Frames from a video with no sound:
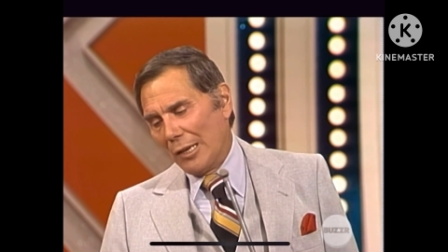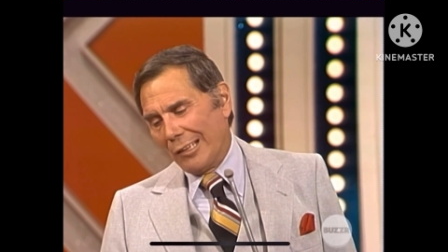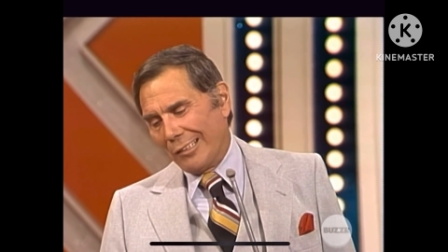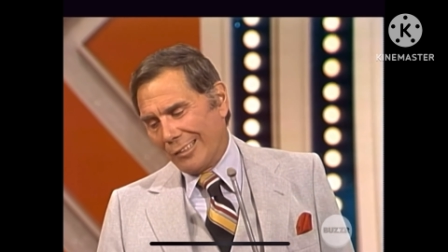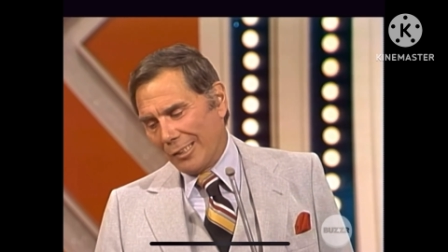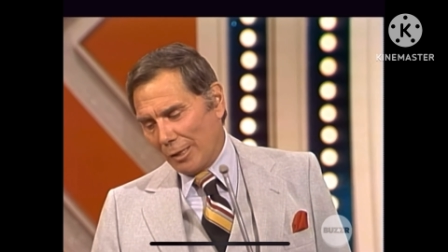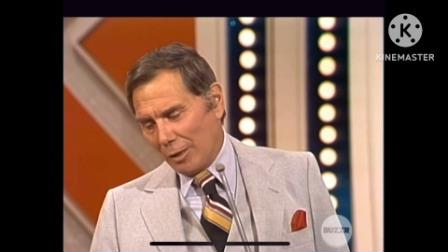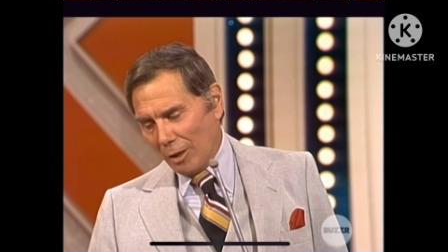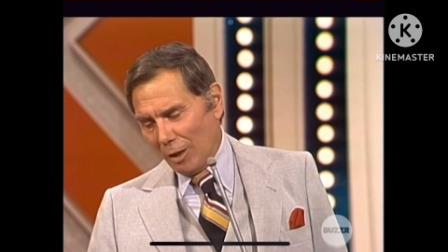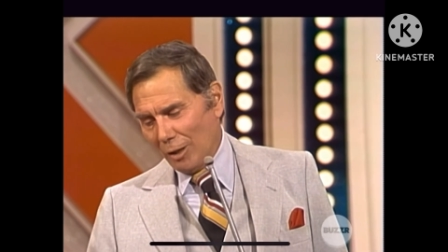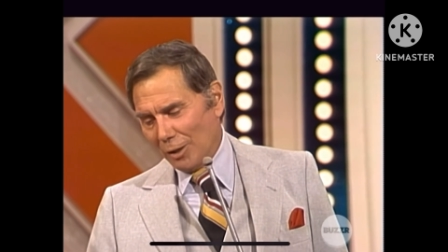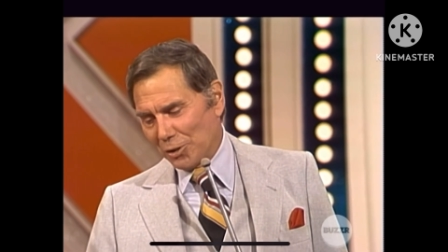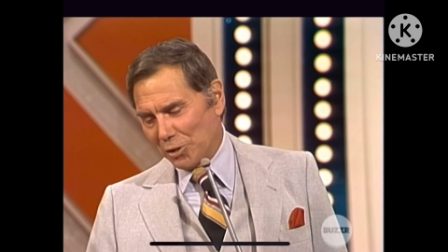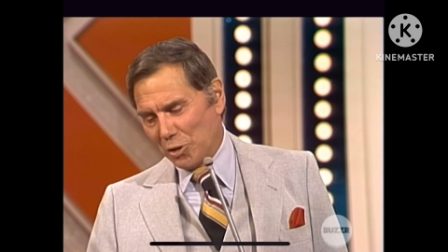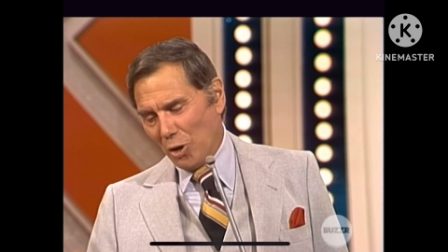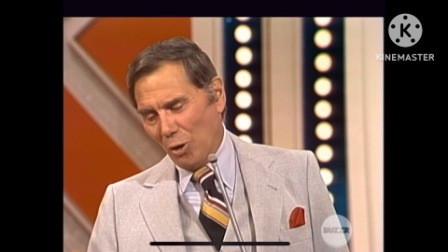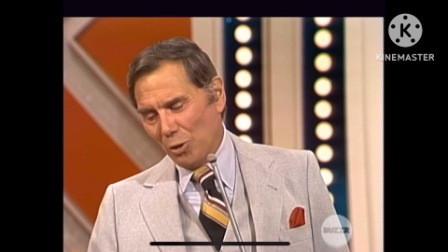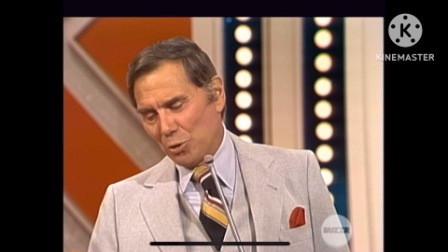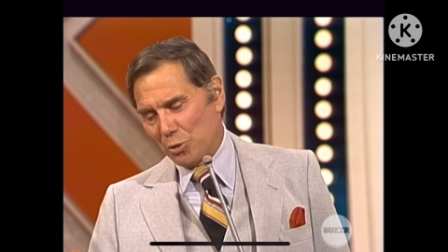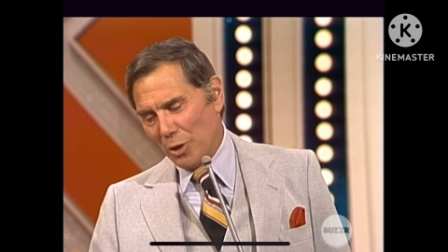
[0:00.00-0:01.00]
The girls
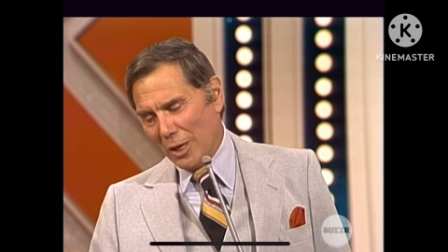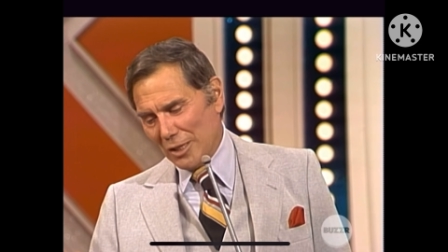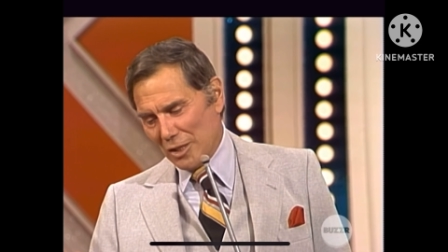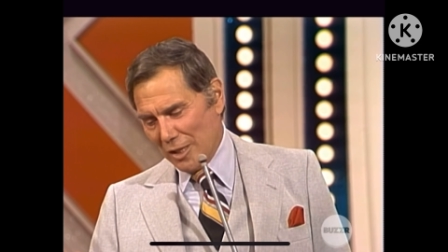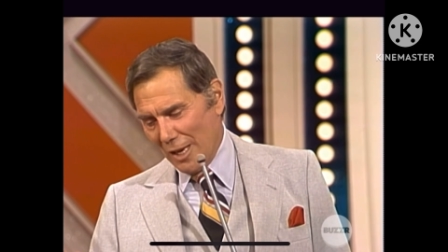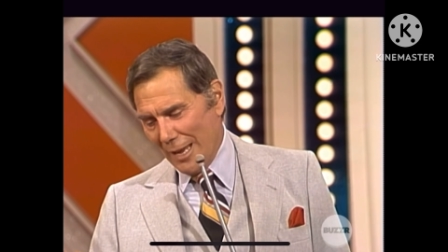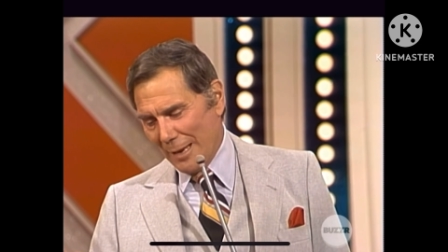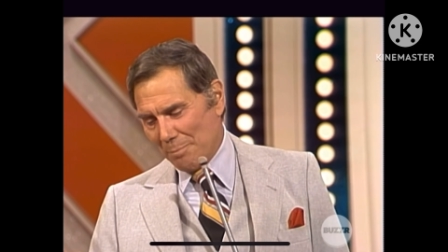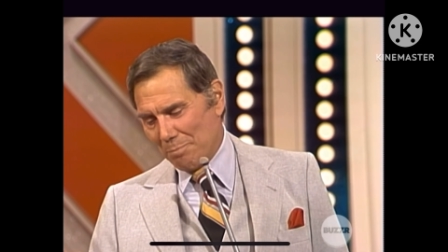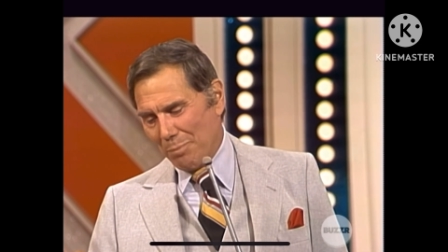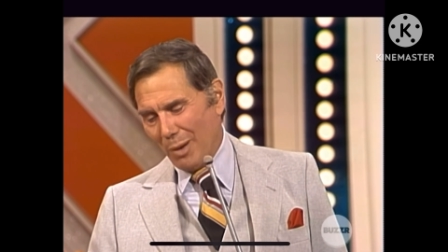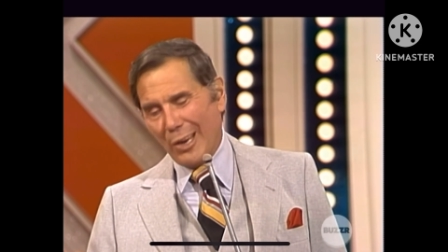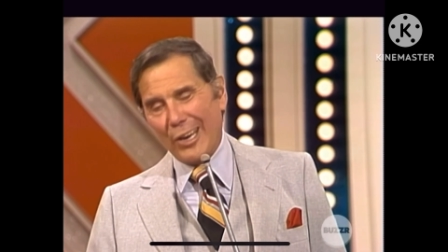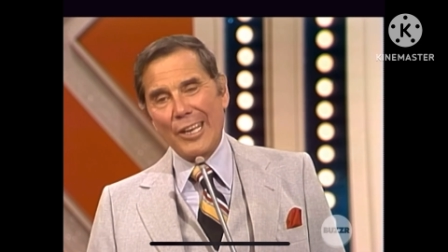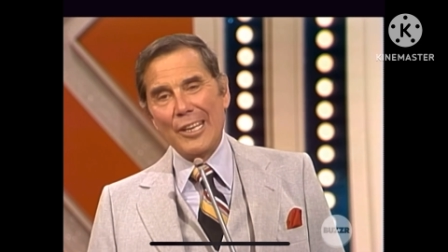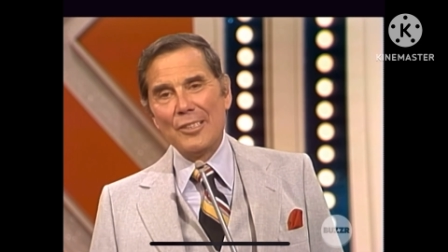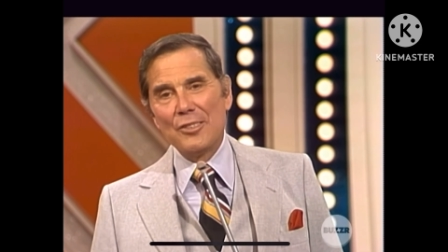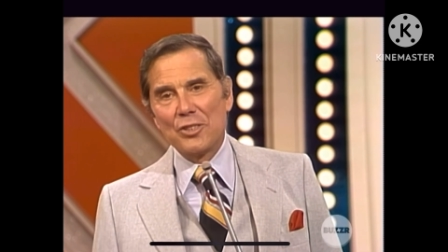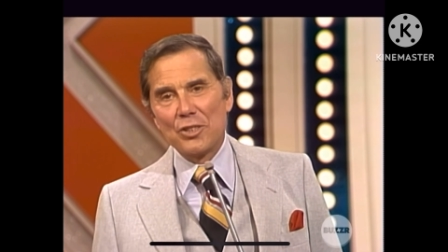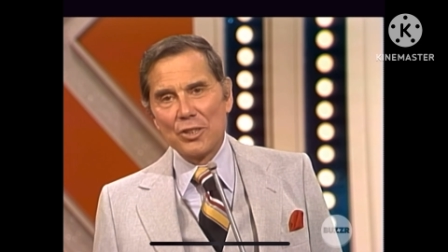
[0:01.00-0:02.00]
don't dress like
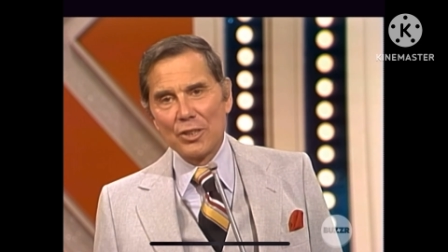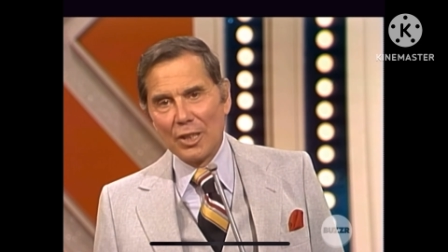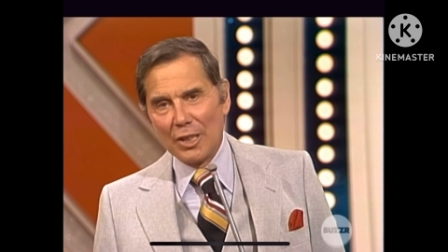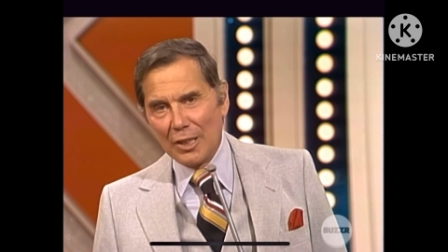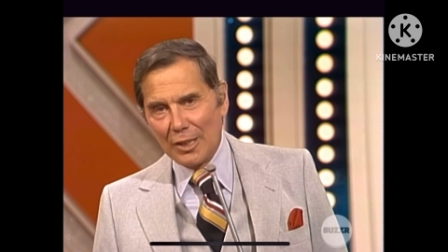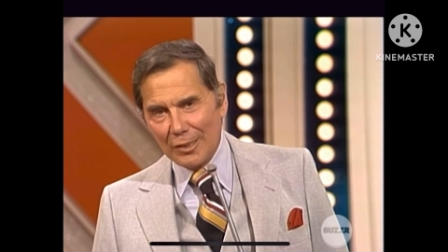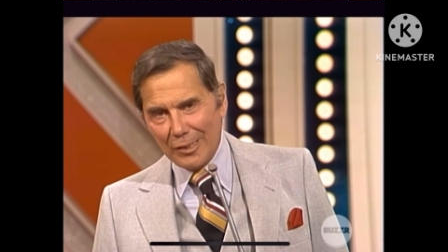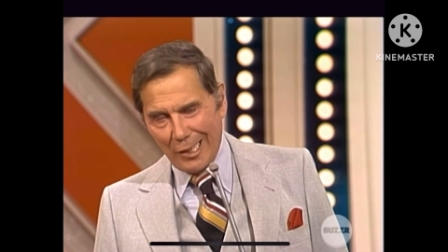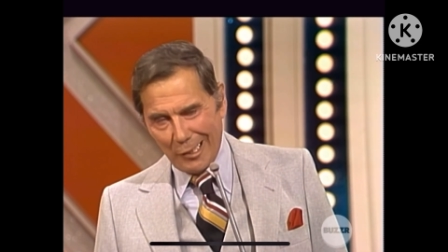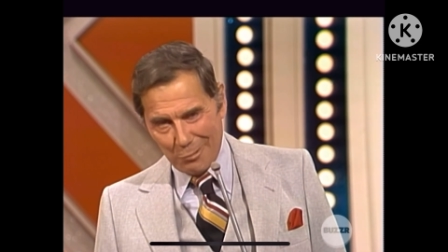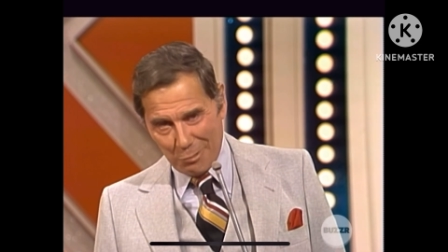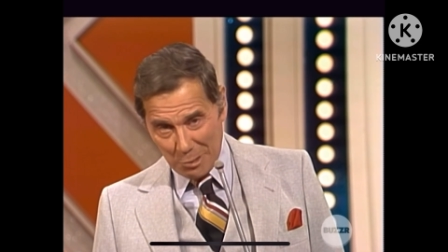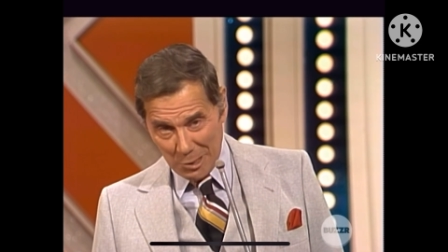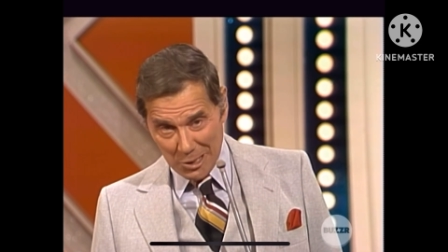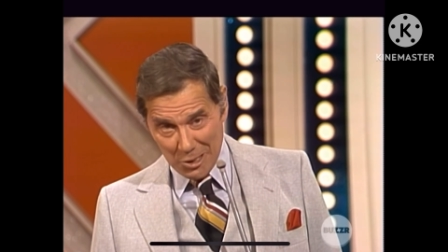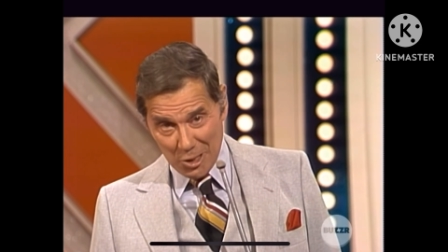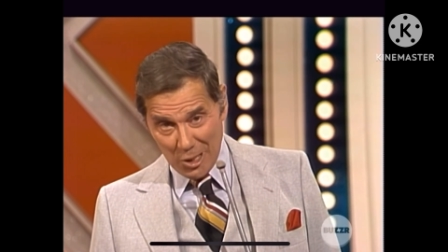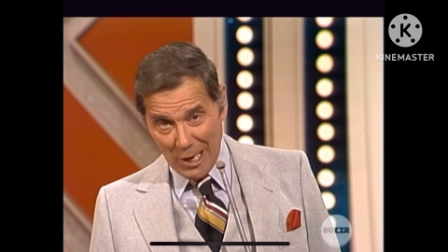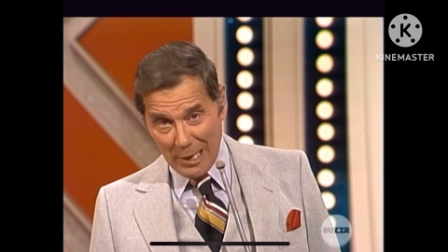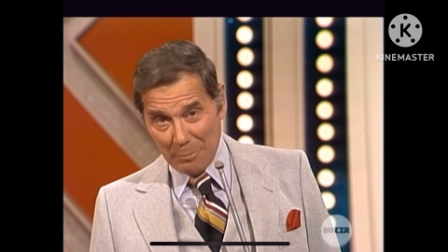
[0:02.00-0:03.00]
bunnies they
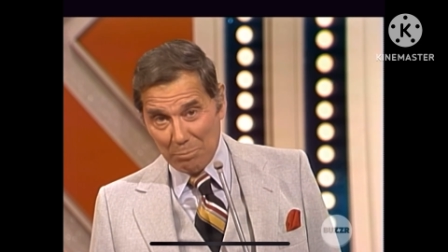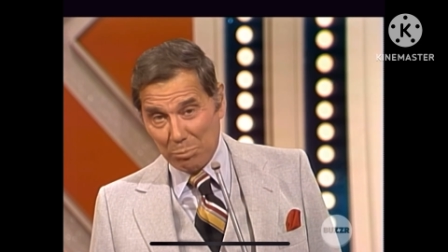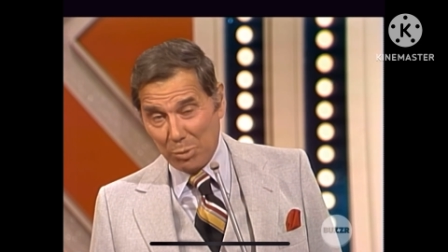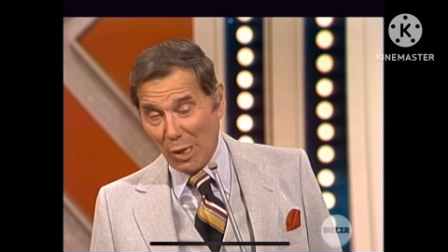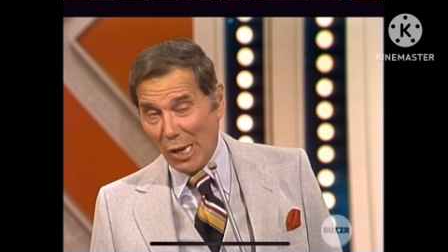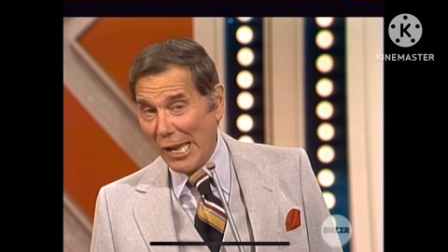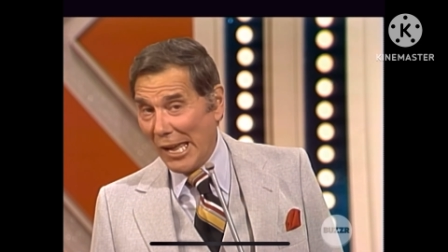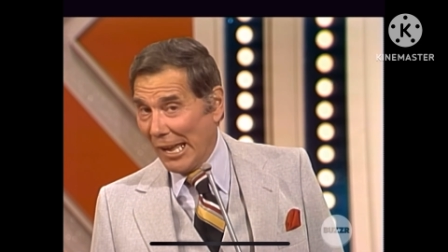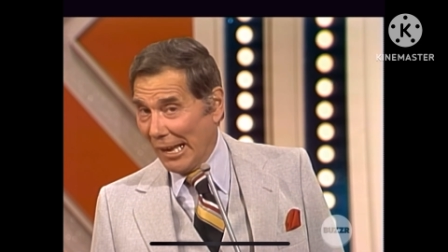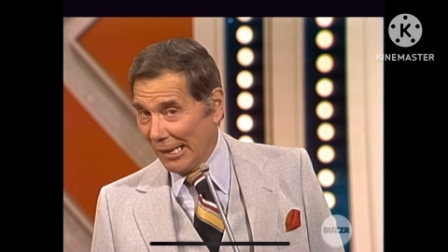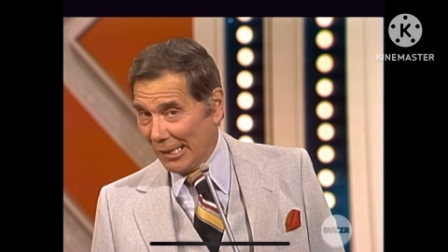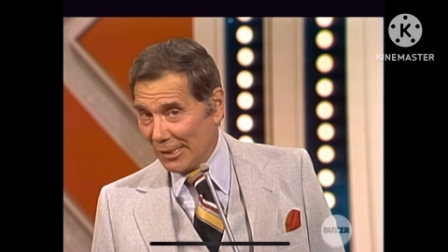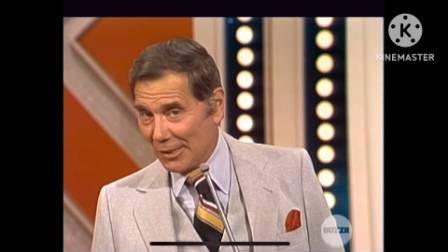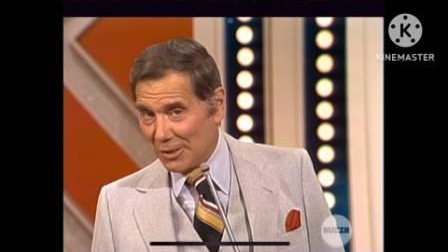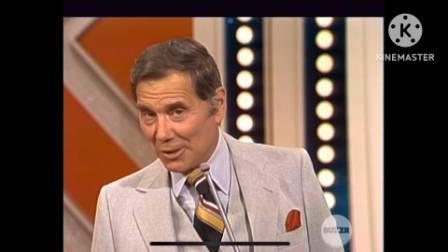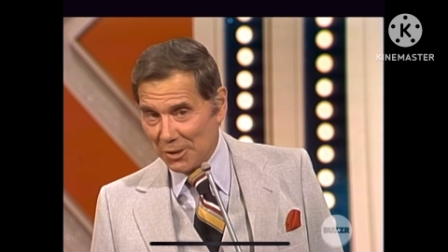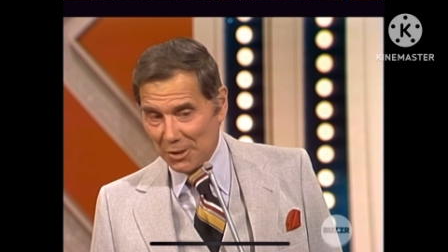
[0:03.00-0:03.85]
dress like blanks.